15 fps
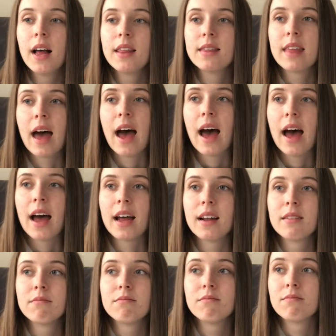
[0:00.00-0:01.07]
that
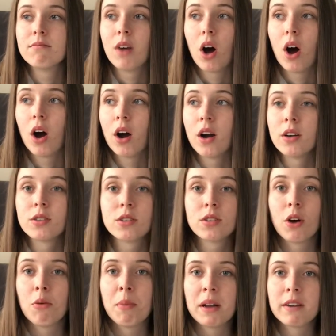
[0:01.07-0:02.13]
are so
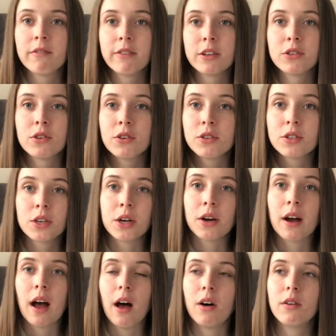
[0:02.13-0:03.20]
beneficial to your
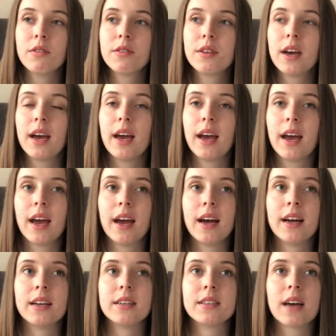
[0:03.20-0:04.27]
health.
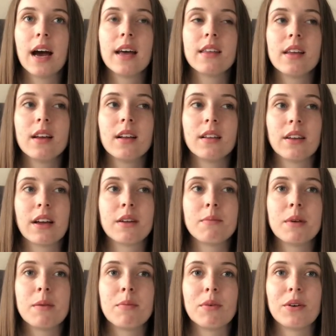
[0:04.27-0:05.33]
And I think a lot of
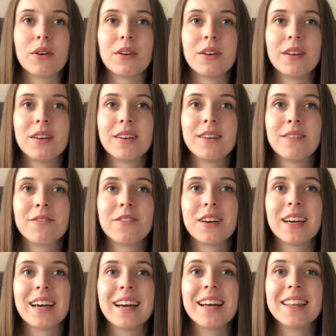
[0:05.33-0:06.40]
people
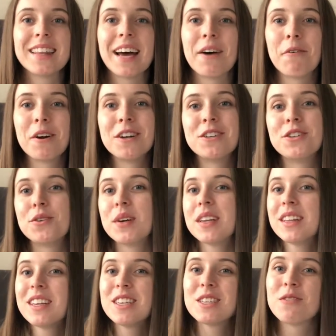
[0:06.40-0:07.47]
forget that we're doing
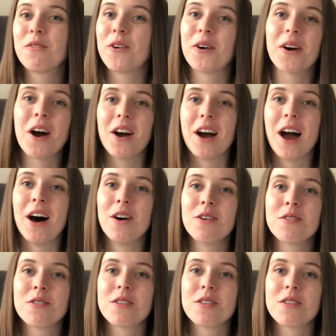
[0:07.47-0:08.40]
this for our health.